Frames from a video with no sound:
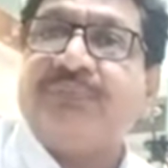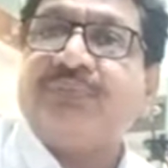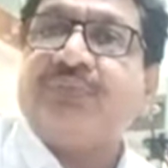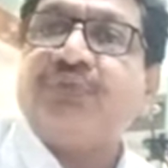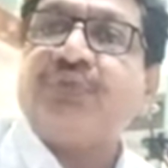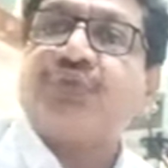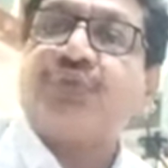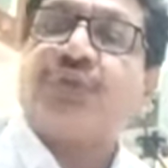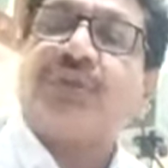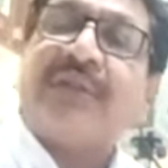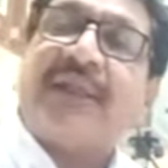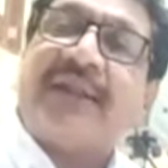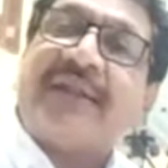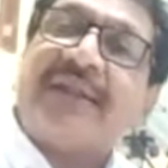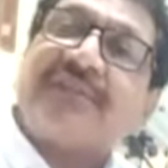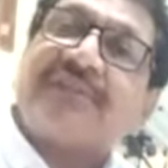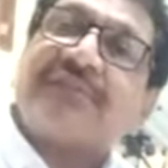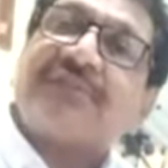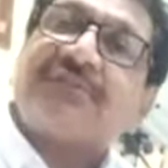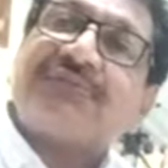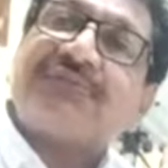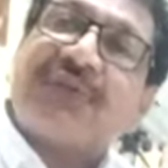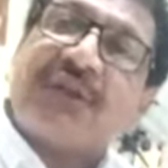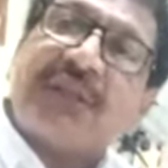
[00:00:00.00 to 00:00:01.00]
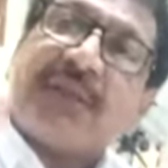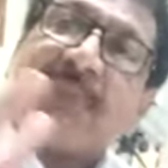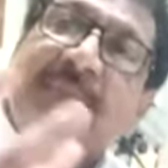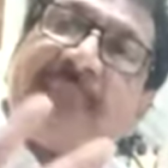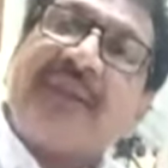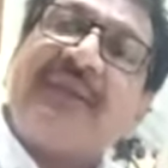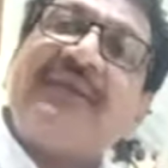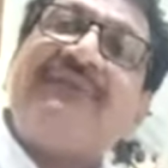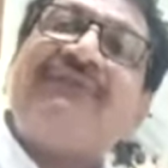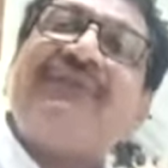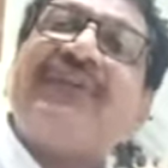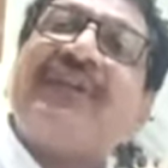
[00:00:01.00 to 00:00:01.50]
So that is for the
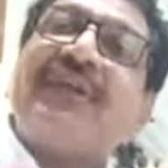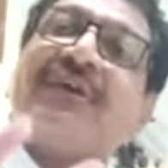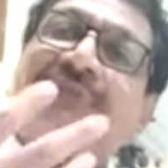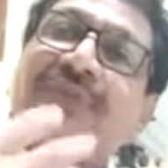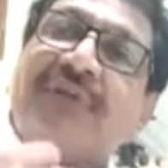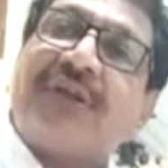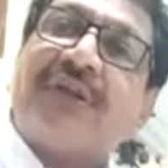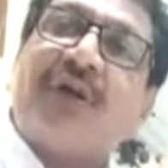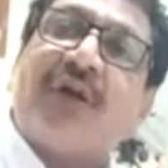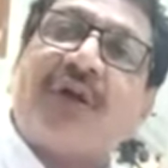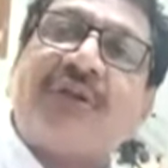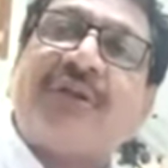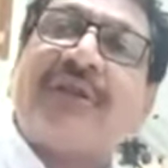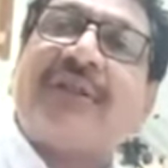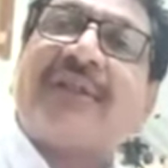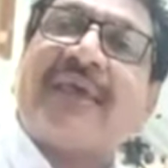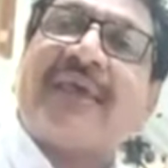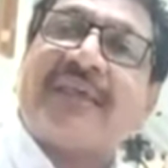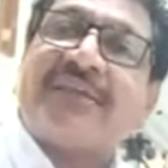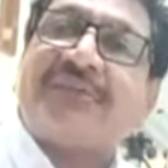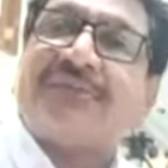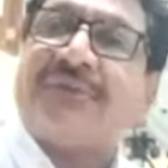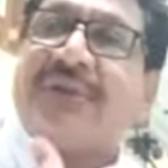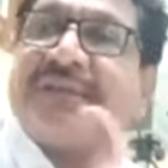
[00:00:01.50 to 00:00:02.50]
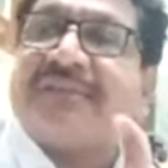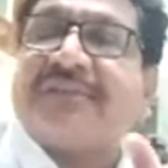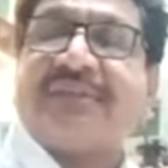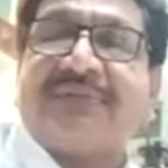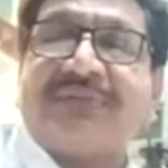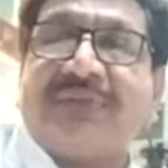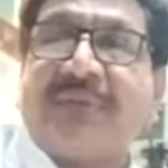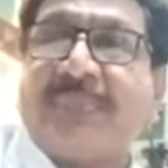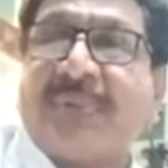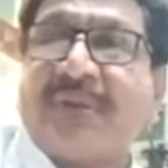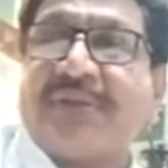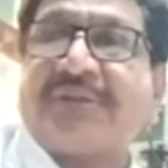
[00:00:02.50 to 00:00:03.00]
benefit of the doctor as well as
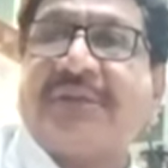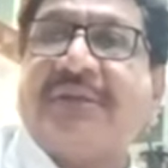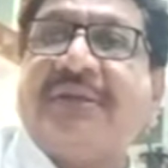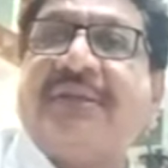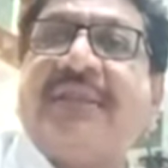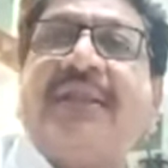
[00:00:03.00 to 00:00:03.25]
the patient,